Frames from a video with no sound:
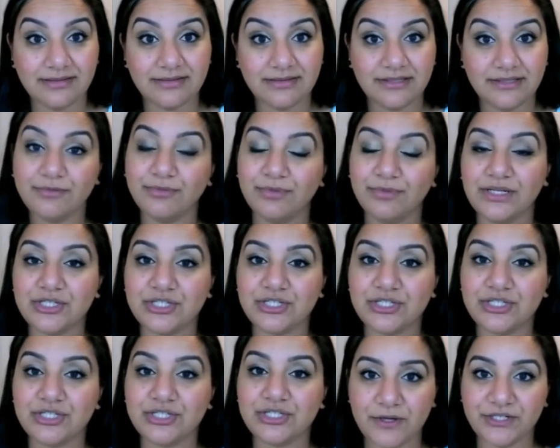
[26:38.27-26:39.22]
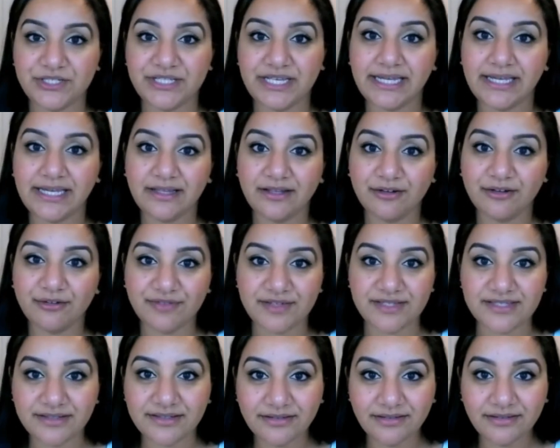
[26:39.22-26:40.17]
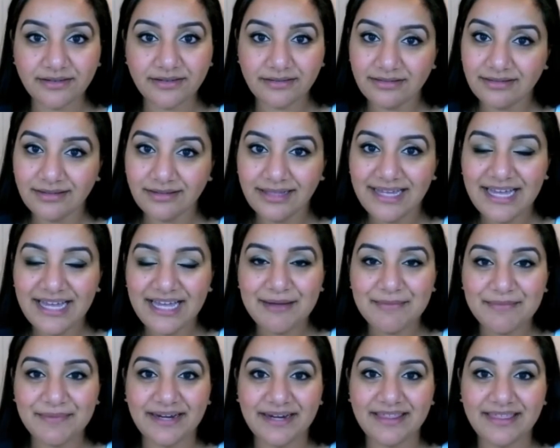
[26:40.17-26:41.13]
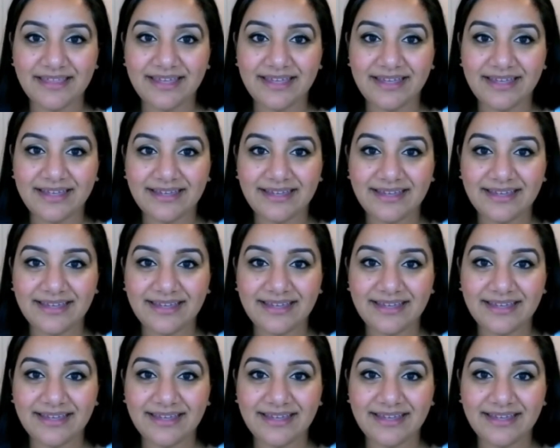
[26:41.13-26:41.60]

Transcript: to reach a particular physical goal. But I think